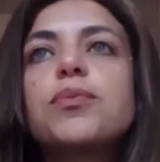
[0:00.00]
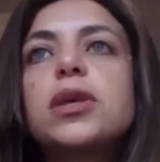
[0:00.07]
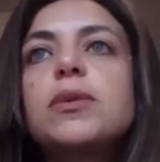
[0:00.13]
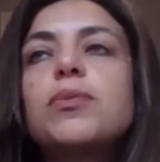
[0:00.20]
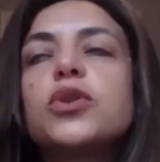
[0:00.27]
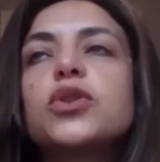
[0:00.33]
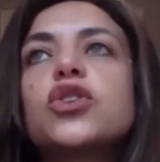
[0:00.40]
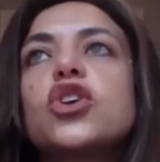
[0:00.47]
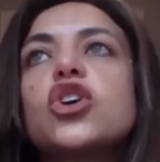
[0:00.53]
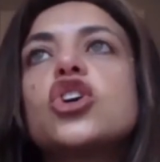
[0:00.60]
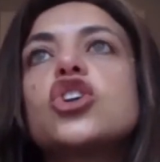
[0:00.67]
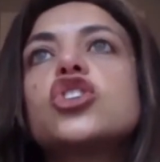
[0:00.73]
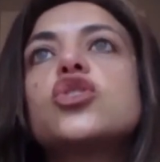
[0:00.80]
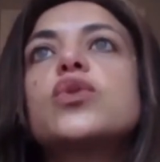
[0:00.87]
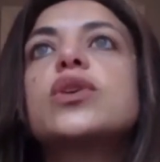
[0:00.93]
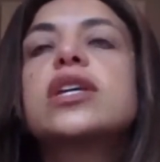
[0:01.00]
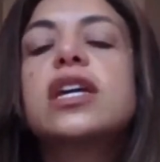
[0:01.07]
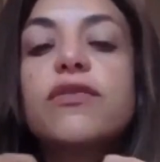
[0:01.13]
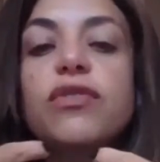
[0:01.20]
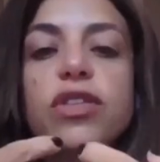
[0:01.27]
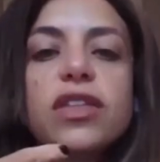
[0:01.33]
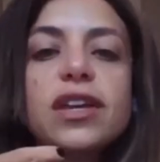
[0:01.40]
for people
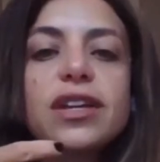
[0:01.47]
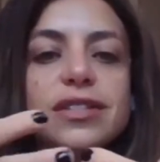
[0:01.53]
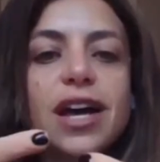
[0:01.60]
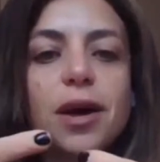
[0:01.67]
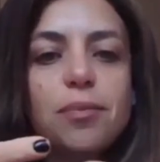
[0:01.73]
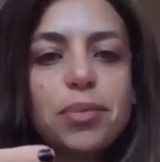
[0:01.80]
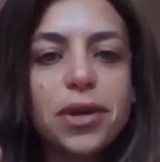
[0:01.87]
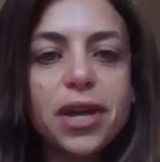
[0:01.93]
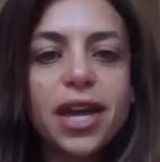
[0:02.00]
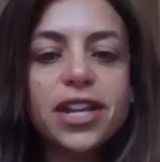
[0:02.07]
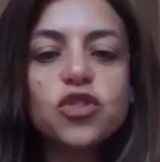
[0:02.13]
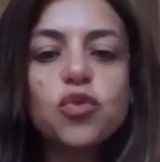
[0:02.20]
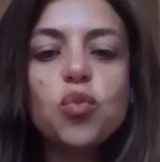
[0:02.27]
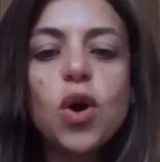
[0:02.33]
to give things up.